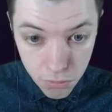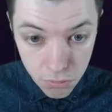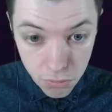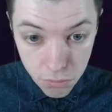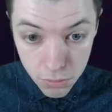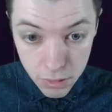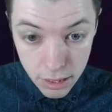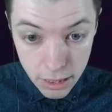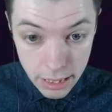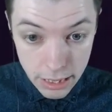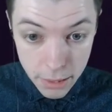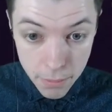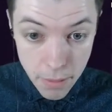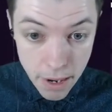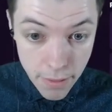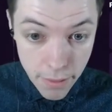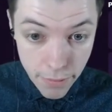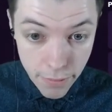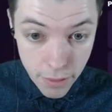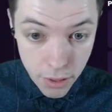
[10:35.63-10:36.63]
Is a
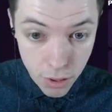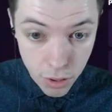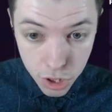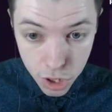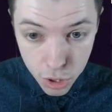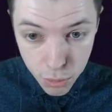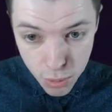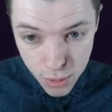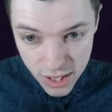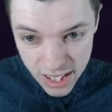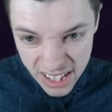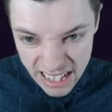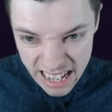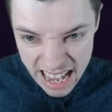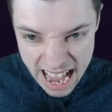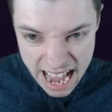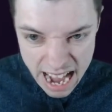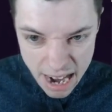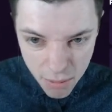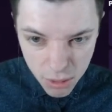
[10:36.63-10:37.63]
marathon, not a sprint?
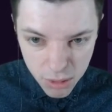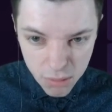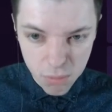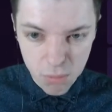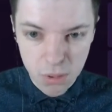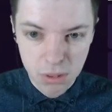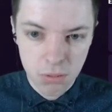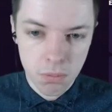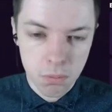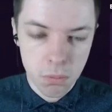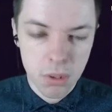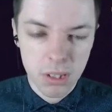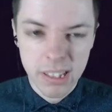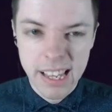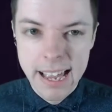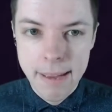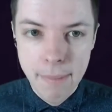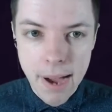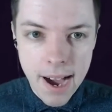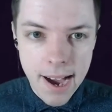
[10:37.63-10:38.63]
Nah, we'll let him
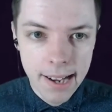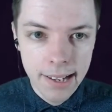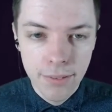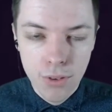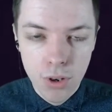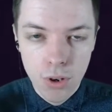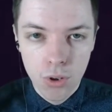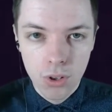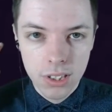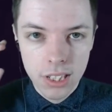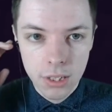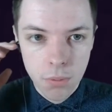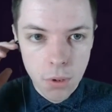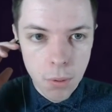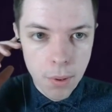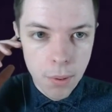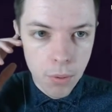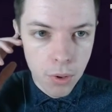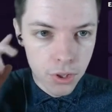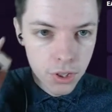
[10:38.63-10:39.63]
high, of course. That's what we
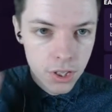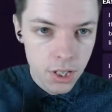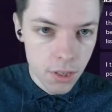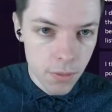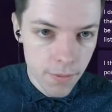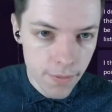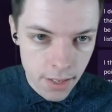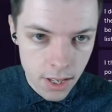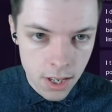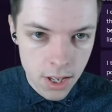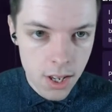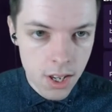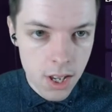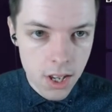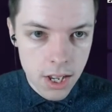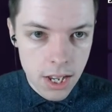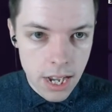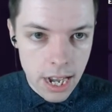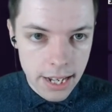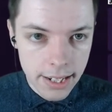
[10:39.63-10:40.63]
want to do.
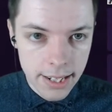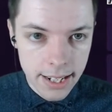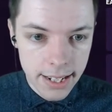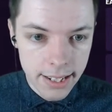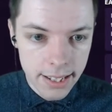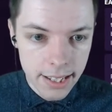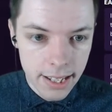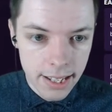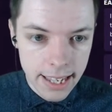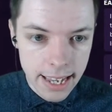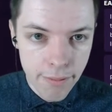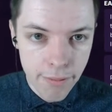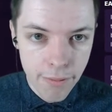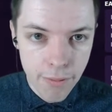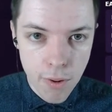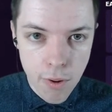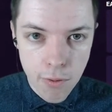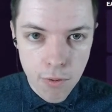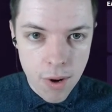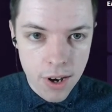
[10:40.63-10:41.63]
Adonai, again, fourth
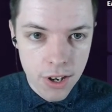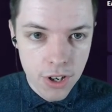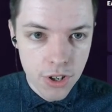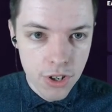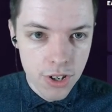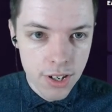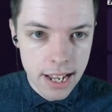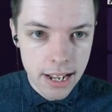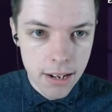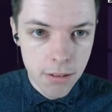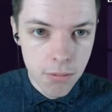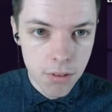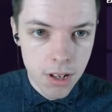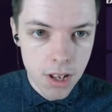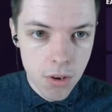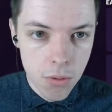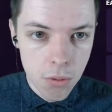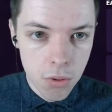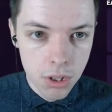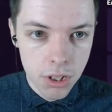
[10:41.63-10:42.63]
question now.
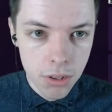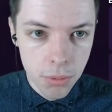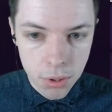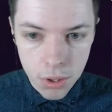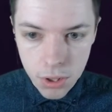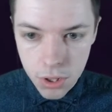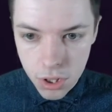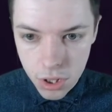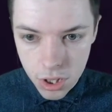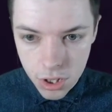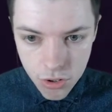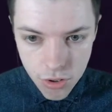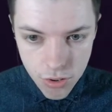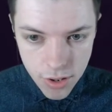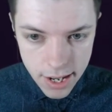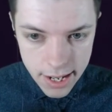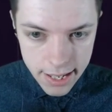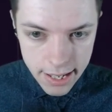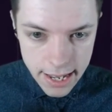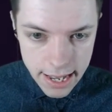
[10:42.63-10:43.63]
What's your approach on the training
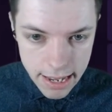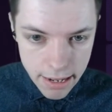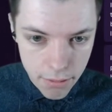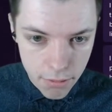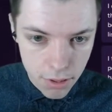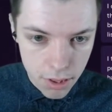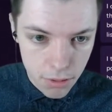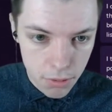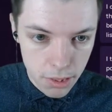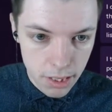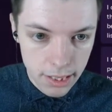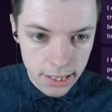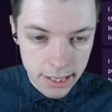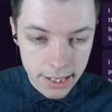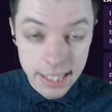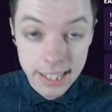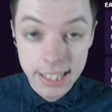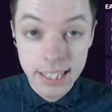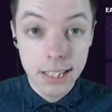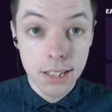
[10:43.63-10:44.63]
ground? Well, at least this
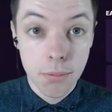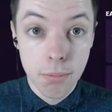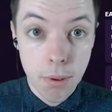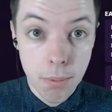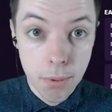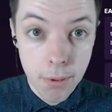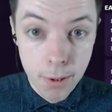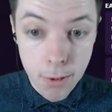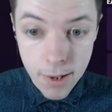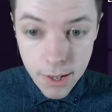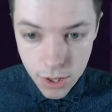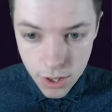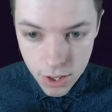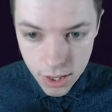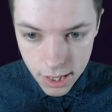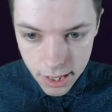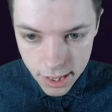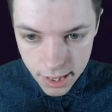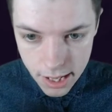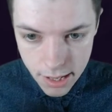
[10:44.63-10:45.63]
is a proper question this
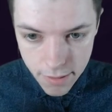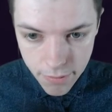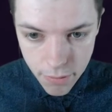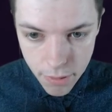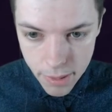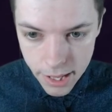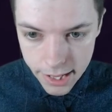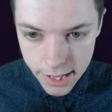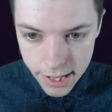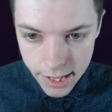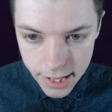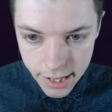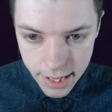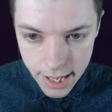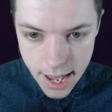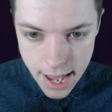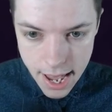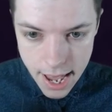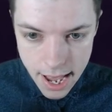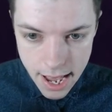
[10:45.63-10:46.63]
time from Adonai.
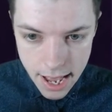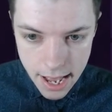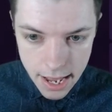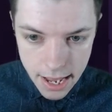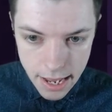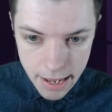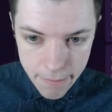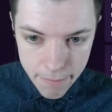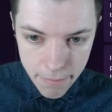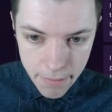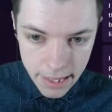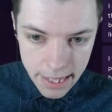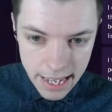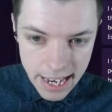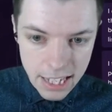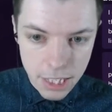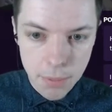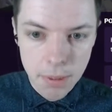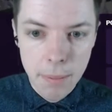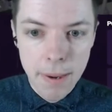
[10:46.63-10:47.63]
There has to be a
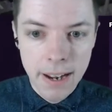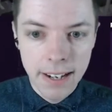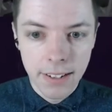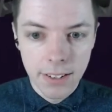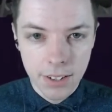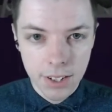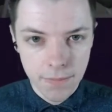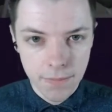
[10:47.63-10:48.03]
balance.